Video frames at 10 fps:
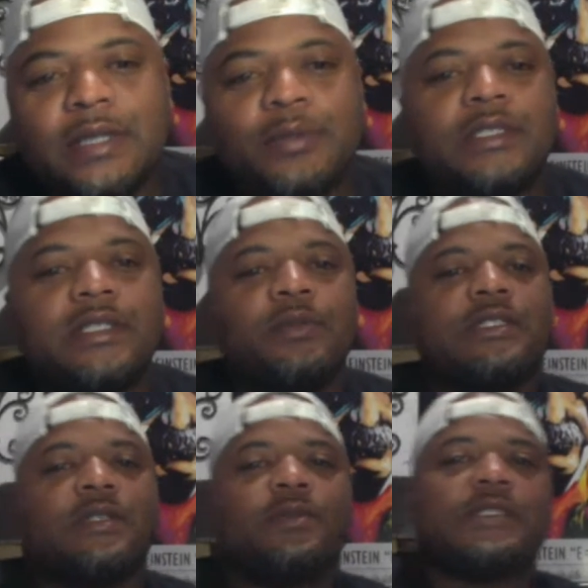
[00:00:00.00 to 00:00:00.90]
What's up? What's
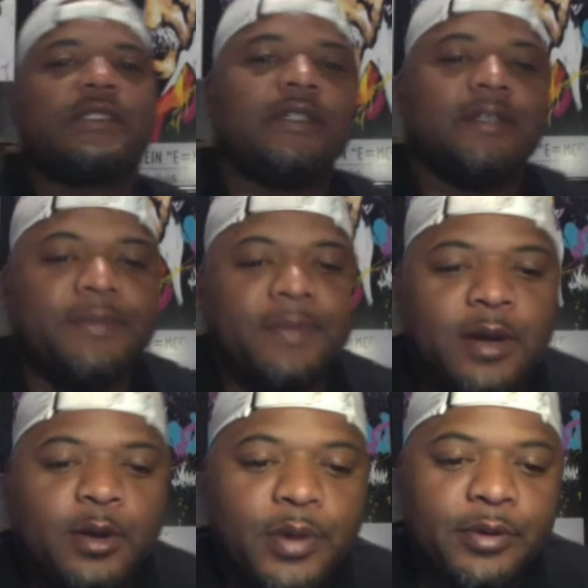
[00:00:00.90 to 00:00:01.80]
up? What's up?
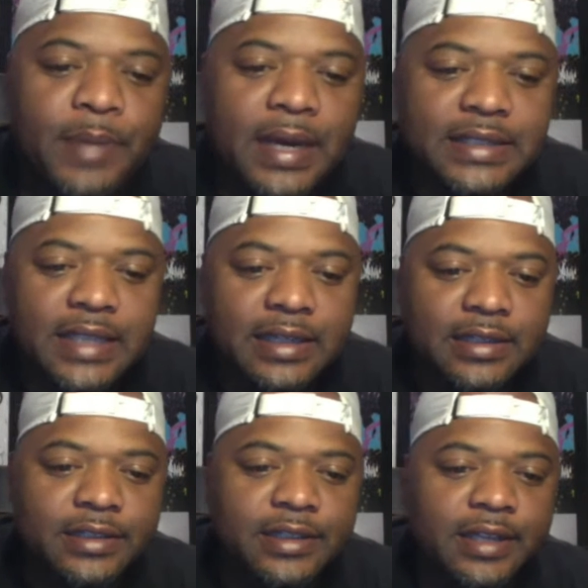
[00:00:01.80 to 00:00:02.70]
Hope everybody's had a
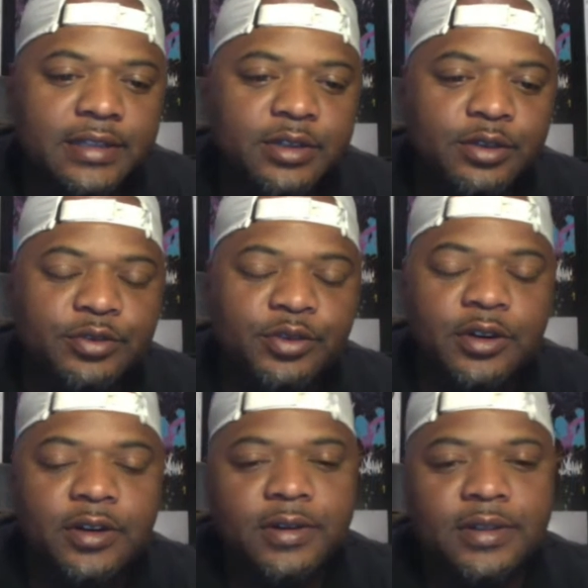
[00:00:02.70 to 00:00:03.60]
good day so
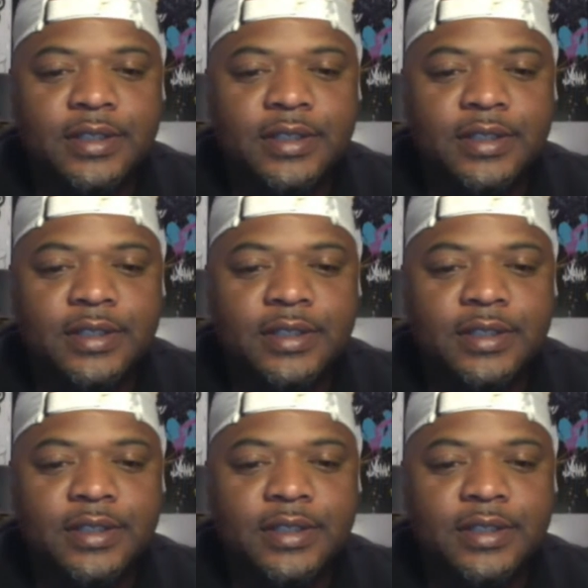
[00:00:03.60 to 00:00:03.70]
far.